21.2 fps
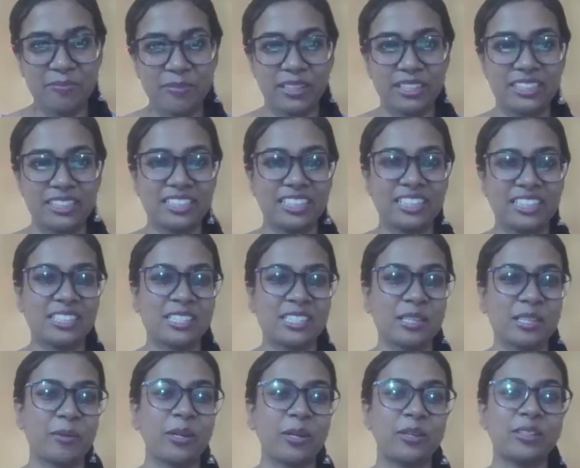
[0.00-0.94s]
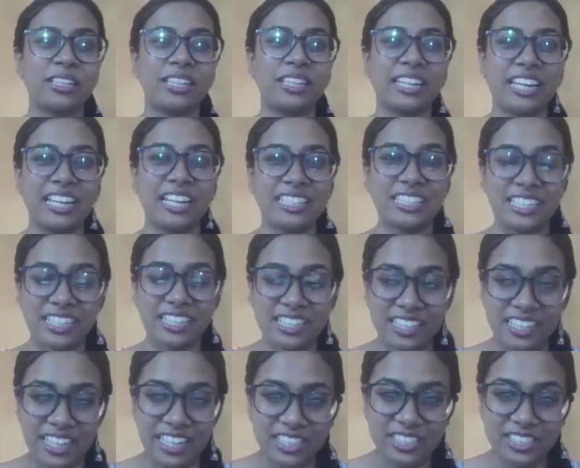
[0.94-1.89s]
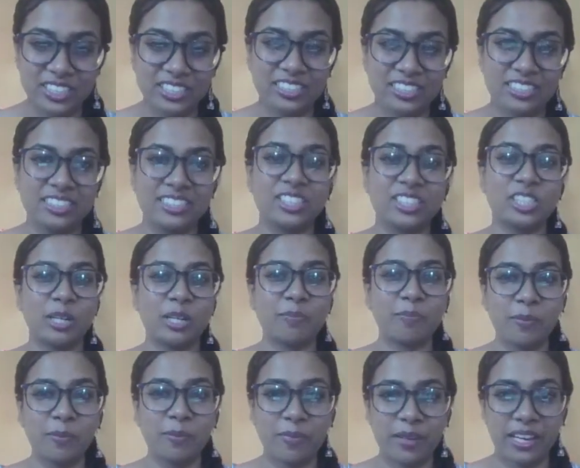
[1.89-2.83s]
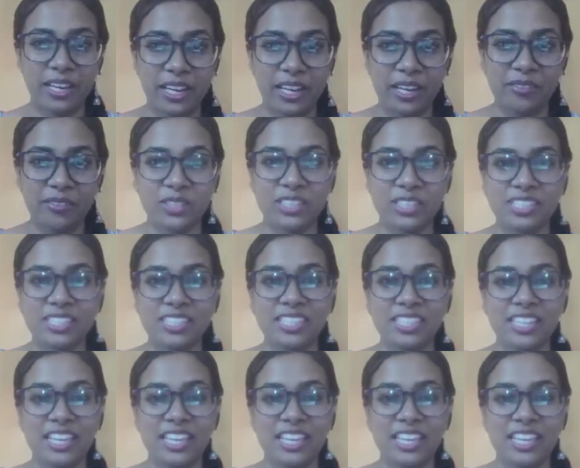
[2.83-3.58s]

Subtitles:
but it's about creating connections, shaping behaviors,